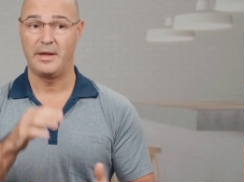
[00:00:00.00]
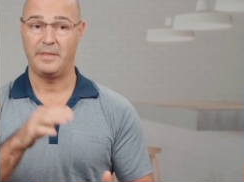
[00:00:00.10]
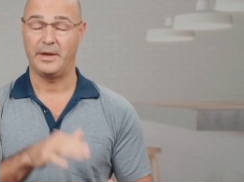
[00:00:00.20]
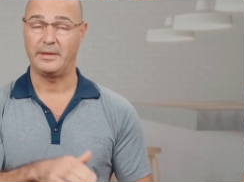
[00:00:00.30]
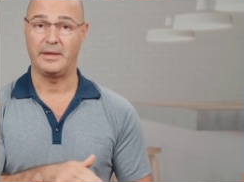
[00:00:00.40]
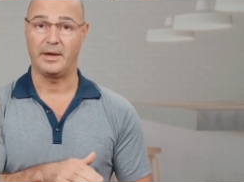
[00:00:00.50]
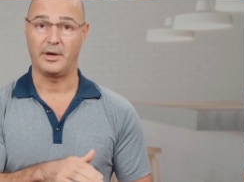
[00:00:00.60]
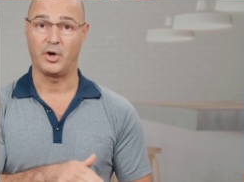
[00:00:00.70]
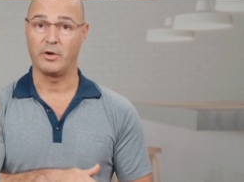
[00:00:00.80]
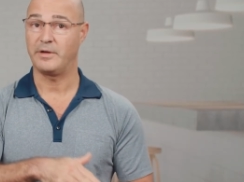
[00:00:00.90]
The
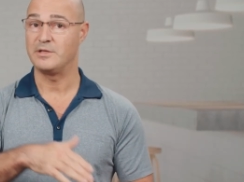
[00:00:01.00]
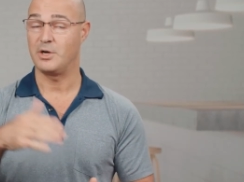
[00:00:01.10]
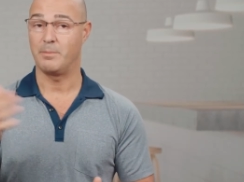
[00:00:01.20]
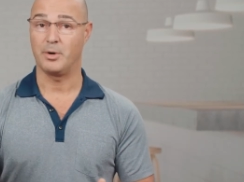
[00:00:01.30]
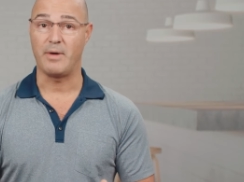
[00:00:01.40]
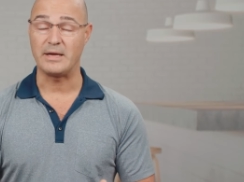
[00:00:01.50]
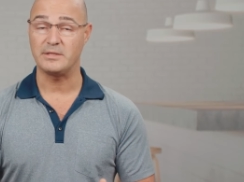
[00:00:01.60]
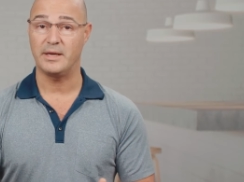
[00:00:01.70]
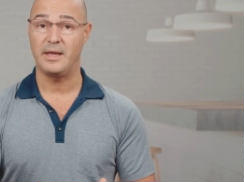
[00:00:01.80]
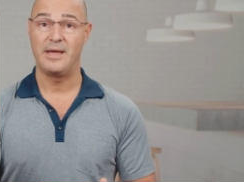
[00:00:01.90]
curve can start
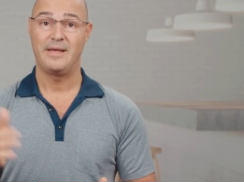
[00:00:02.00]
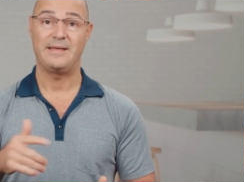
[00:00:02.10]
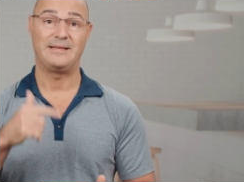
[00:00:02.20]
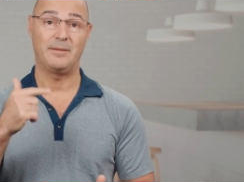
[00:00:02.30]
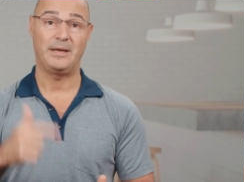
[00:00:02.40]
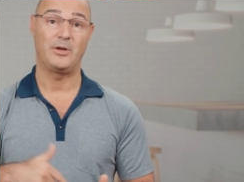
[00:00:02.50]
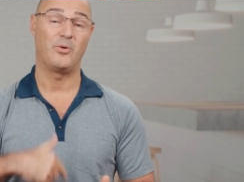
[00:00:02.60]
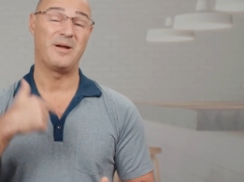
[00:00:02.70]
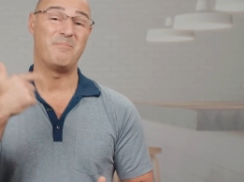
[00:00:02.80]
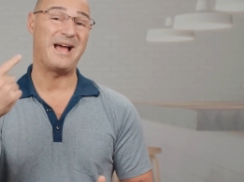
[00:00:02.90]
progressing. They typically
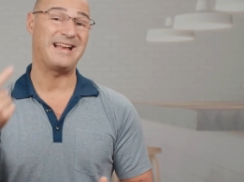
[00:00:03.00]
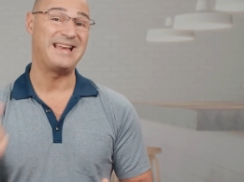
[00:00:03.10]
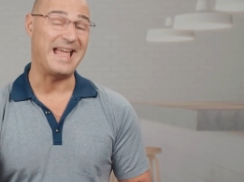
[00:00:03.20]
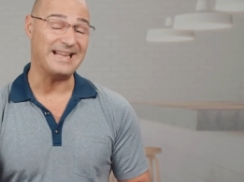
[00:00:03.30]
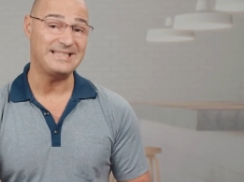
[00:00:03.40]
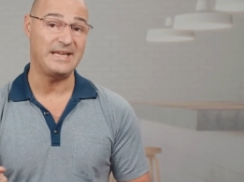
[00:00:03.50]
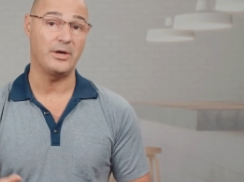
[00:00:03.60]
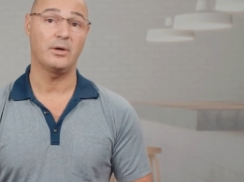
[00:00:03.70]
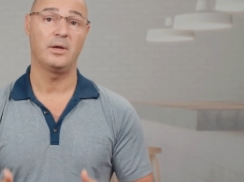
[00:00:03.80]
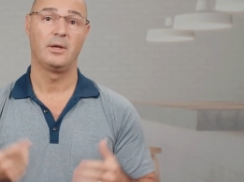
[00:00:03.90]
don't come back next
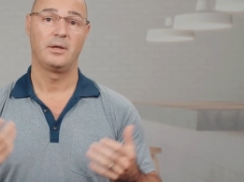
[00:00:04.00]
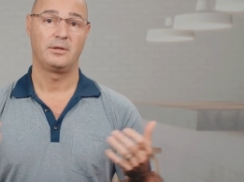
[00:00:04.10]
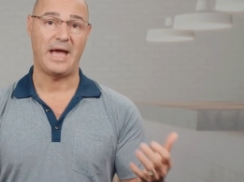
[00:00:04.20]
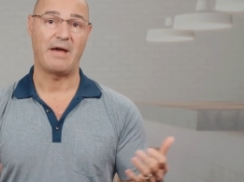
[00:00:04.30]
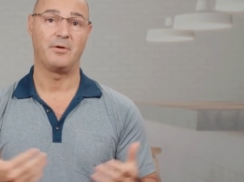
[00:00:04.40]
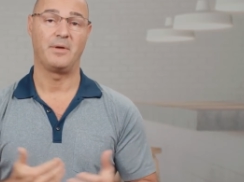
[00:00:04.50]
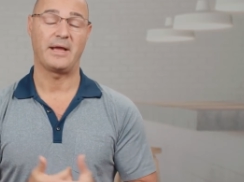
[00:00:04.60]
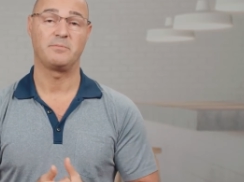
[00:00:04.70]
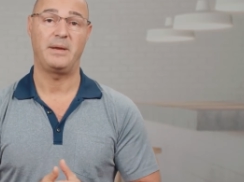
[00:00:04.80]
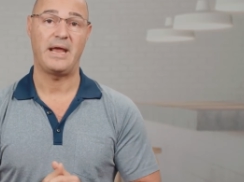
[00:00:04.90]
year to have their
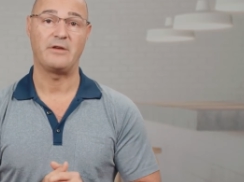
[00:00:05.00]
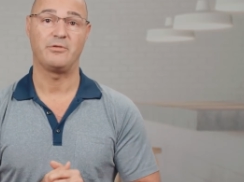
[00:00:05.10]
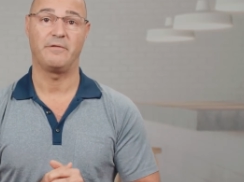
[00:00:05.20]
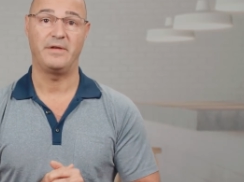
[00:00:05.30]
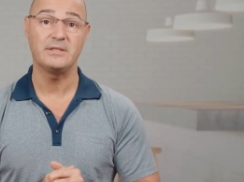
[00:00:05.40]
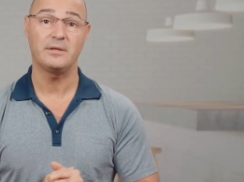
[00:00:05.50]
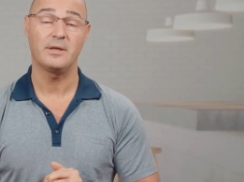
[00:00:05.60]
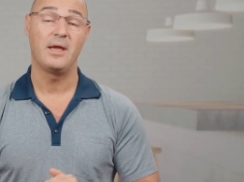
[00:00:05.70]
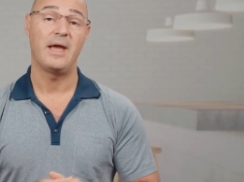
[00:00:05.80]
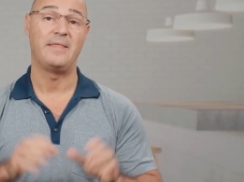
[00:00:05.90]
next pediatric visit,
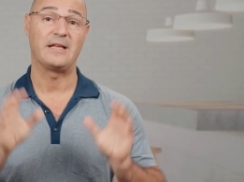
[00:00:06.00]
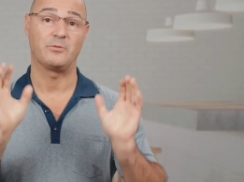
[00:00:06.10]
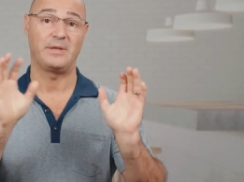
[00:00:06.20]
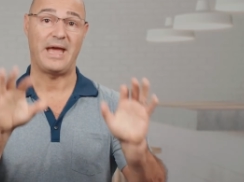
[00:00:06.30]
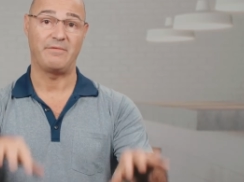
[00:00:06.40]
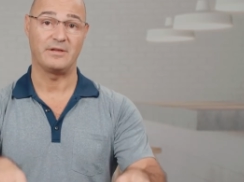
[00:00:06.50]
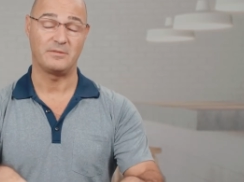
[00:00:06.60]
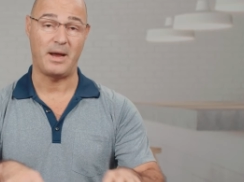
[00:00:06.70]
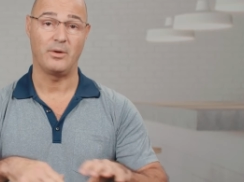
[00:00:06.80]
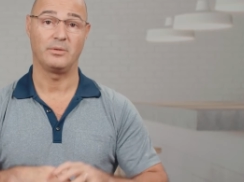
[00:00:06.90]
and that's when they have
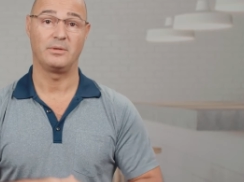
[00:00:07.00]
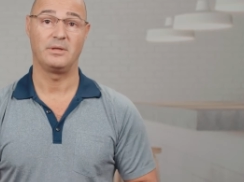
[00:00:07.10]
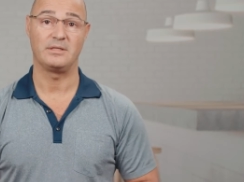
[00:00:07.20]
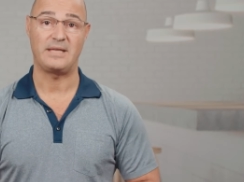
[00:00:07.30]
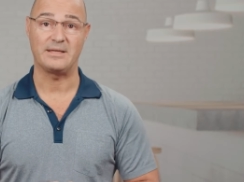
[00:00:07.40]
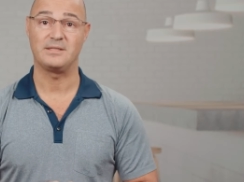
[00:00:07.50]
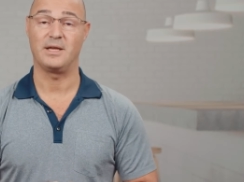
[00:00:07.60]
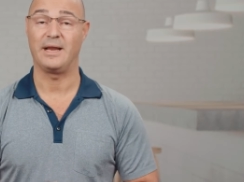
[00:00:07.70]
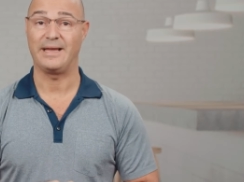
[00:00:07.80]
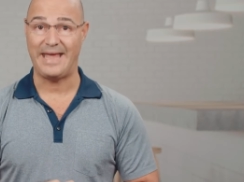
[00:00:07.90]
the this test
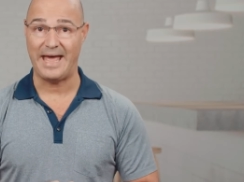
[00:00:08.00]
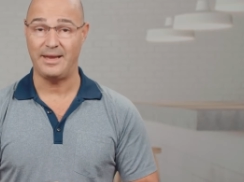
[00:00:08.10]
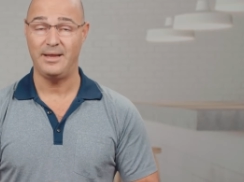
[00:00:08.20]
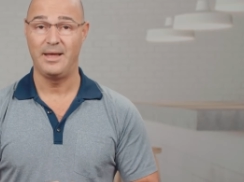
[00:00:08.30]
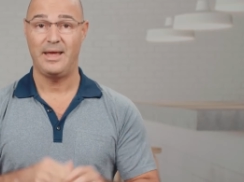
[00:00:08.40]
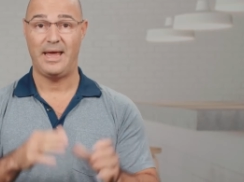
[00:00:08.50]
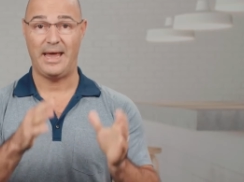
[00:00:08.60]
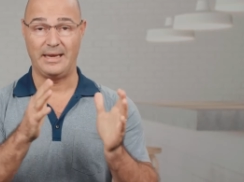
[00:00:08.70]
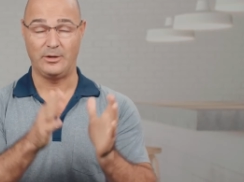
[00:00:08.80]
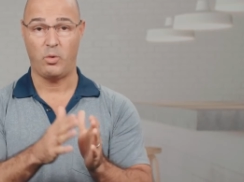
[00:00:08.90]
done again.
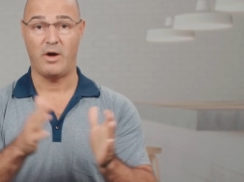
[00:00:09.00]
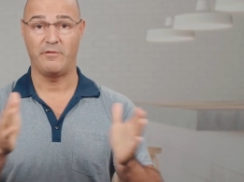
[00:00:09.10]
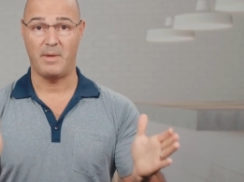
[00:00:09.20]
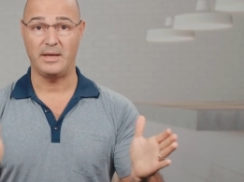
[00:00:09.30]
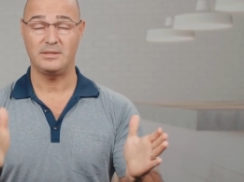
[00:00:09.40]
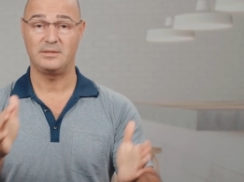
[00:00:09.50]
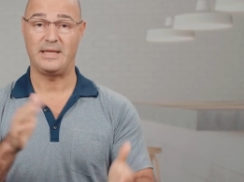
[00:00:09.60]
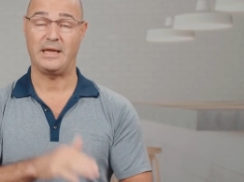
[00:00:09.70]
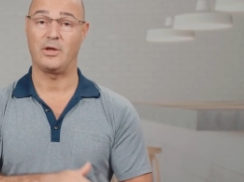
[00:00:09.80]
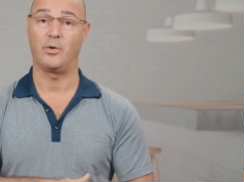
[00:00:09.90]
In 12 months,
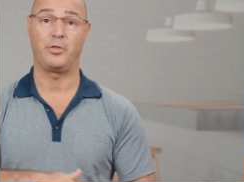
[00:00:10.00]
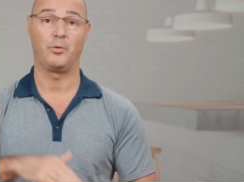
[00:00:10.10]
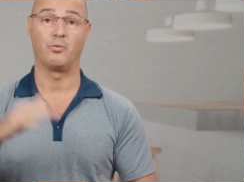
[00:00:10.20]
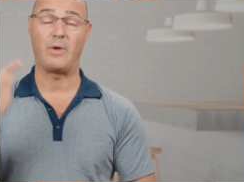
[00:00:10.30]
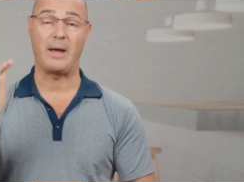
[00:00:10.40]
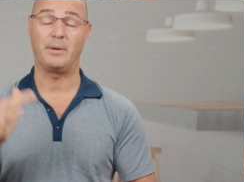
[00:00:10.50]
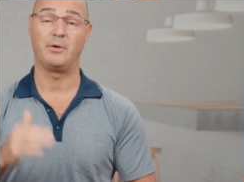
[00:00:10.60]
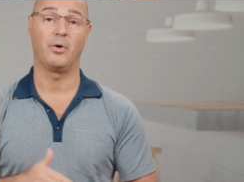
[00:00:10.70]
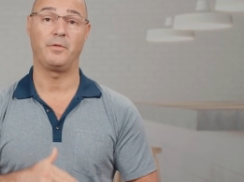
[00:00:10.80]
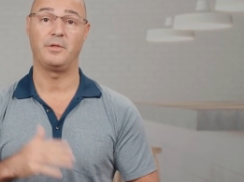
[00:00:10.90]
they can go through rapid
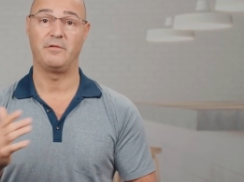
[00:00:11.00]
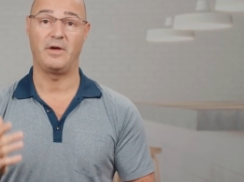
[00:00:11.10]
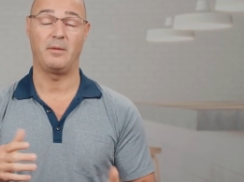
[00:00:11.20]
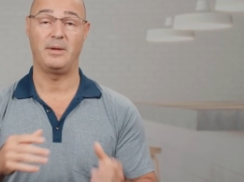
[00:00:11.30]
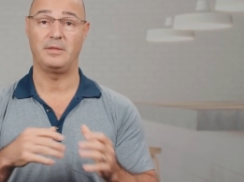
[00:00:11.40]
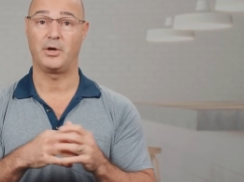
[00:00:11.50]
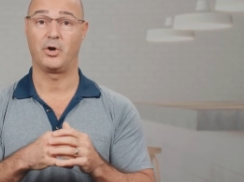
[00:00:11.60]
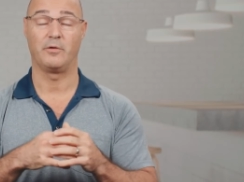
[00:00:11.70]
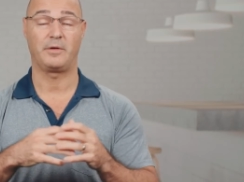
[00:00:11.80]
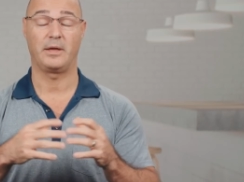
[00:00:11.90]
growth and development. The
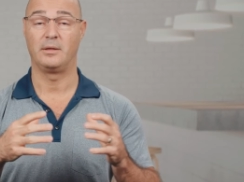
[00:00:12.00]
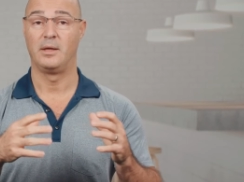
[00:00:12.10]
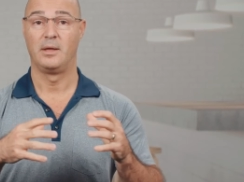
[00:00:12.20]
curve can